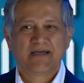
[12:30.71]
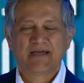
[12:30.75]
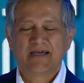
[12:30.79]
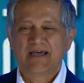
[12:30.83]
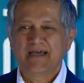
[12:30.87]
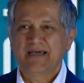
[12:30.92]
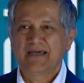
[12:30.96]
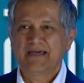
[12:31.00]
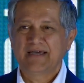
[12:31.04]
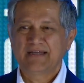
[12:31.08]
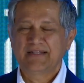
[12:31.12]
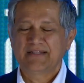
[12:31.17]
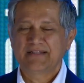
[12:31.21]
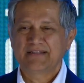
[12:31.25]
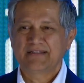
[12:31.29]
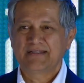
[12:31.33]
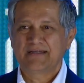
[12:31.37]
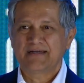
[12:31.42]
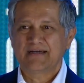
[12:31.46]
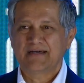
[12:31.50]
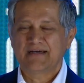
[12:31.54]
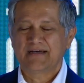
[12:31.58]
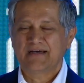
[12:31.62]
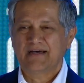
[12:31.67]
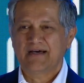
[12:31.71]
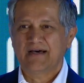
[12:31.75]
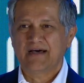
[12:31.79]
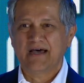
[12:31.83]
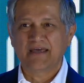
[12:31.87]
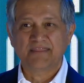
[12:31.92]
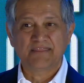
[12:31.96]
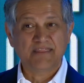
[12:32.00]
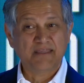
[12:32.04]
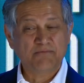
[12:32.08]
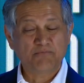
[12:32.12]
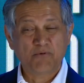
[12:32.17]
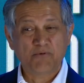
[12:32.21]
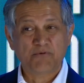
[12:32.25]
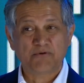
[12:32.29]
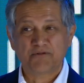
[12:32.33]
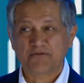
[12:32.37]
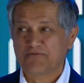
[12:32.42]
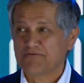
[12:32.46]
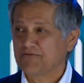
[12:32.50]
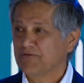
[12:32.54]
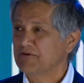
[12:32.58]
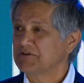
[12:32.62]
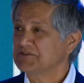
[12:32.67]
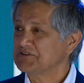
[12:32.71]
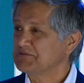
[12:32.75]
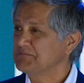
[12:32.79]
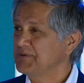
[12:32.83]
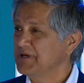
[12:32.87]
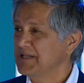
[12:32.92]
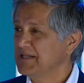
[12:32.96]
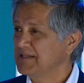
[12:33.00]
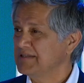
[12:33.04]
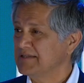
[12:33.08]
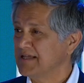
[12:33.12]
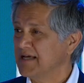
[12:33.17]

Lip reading: And I think we were the first meeting